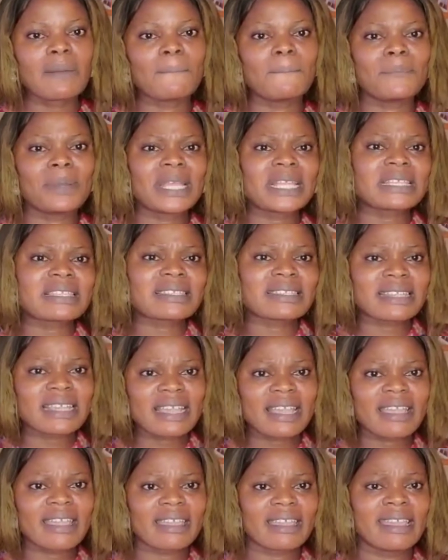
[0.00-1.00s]

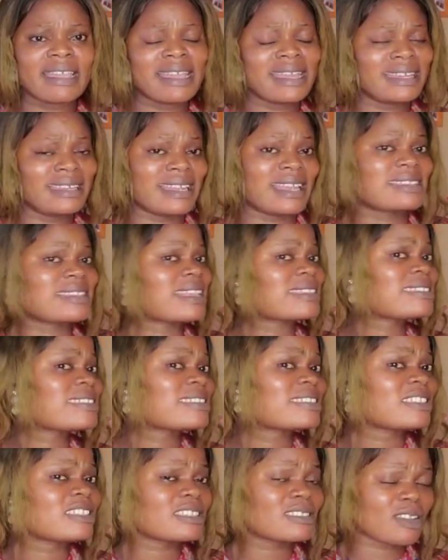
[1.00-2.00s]
basic
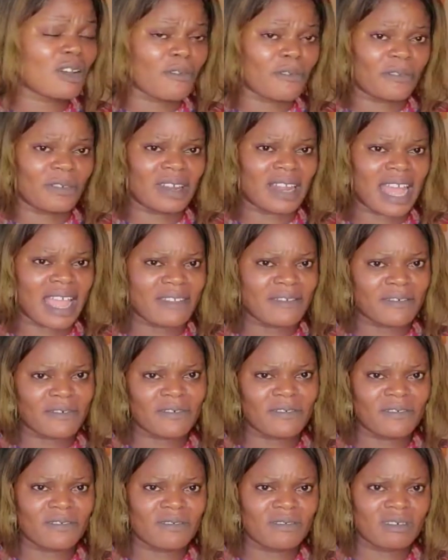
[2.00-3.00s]
necessities of life,
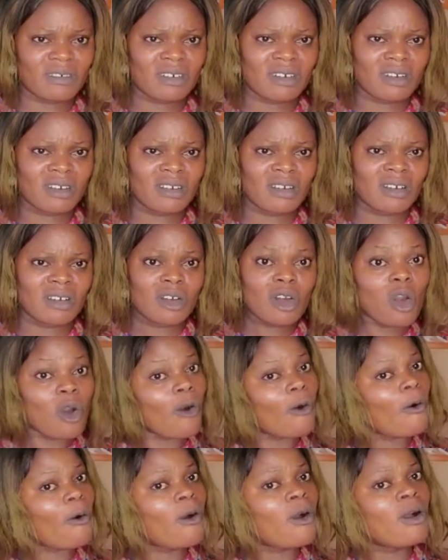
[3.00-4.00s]

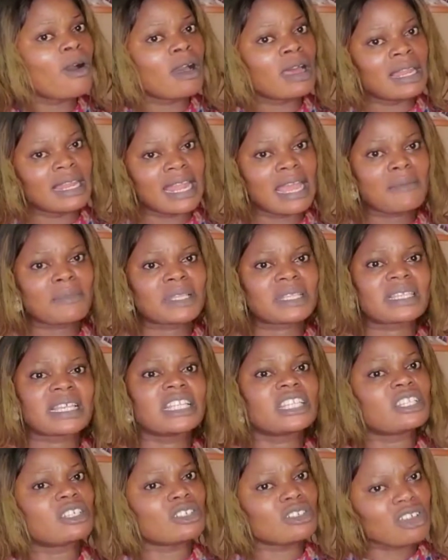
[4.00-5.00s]
or let me say
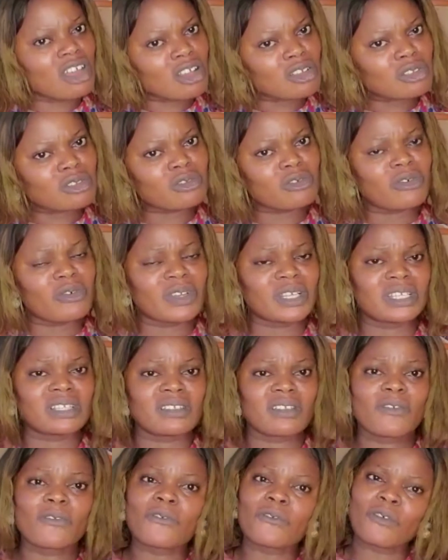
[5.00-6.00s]
the luxuries
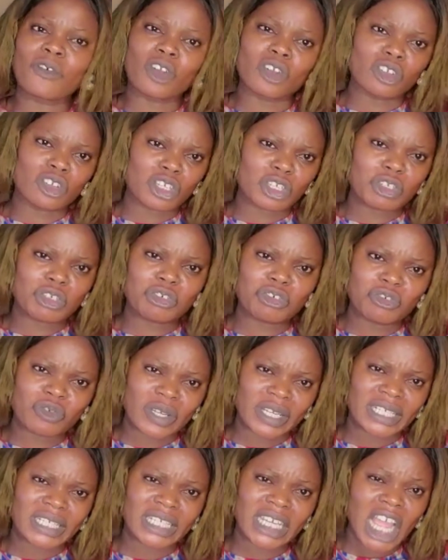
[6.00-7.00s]
for your
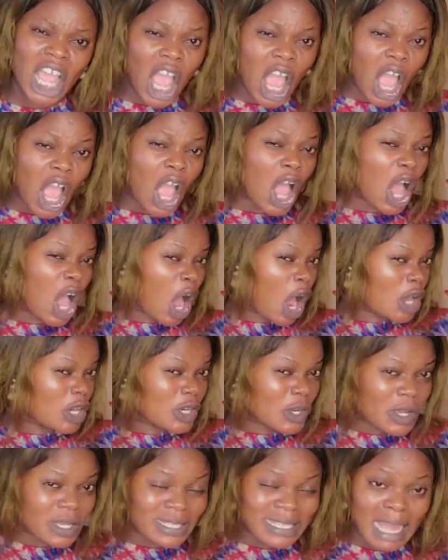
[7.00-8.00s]
children,
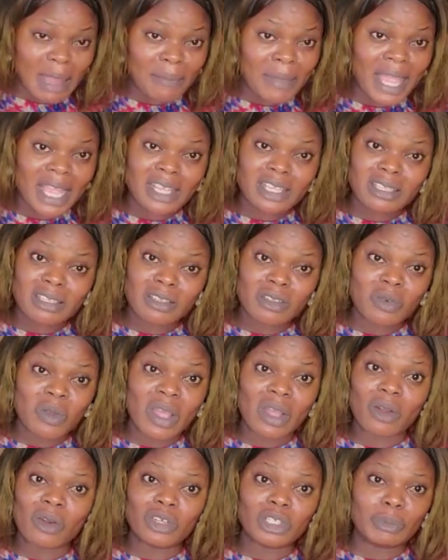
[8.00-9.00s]
does that make you
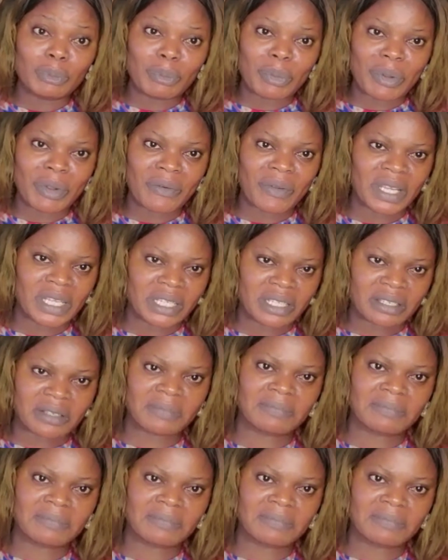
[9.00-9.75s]
a good parent?